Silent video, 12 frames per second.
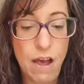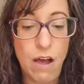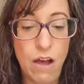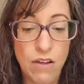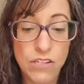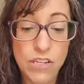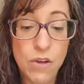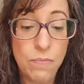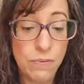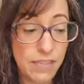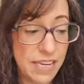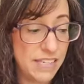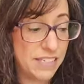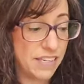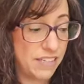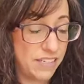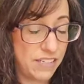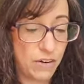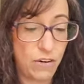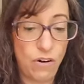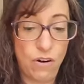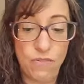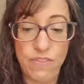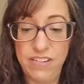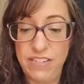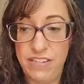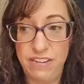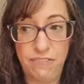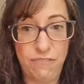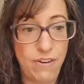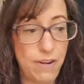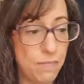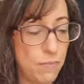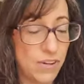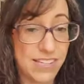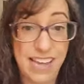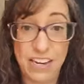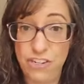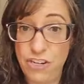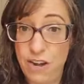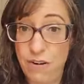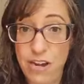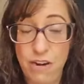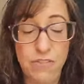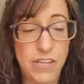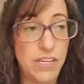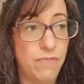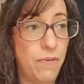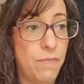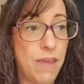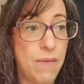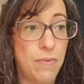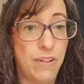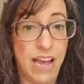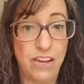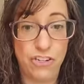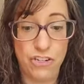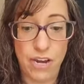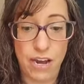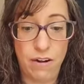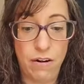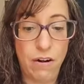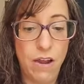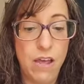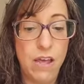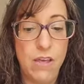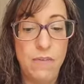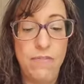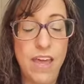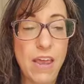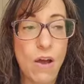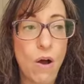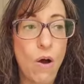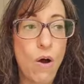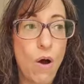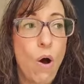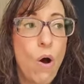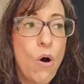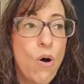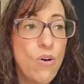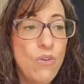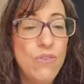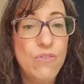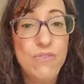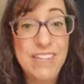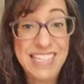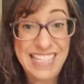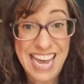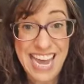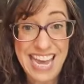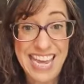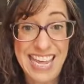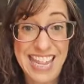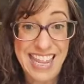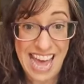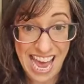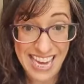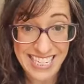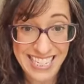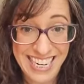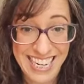also, please consider the different books I share here and the different people I share. They all say that.